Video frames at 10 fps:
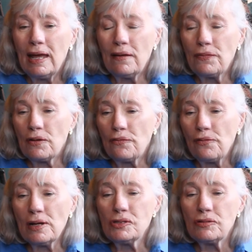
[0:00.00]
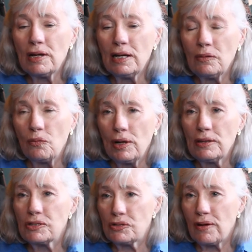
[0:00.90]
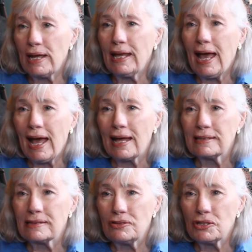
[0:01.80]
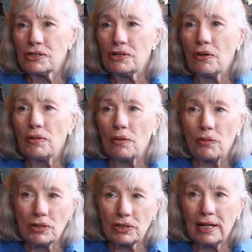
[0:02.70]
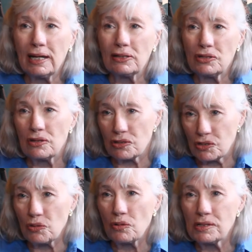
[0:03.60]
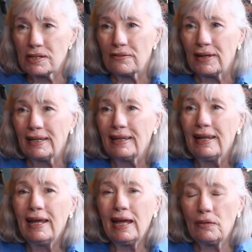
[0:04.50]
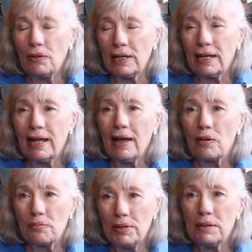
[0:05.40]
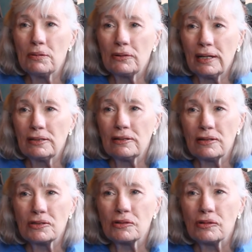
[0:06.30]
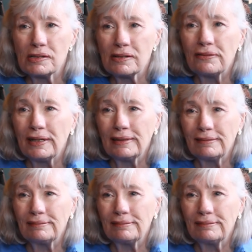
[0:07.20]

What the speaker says: if they're frustrated with stray cats, just know that we're getting to the source of it, and we can help people get to the source of it.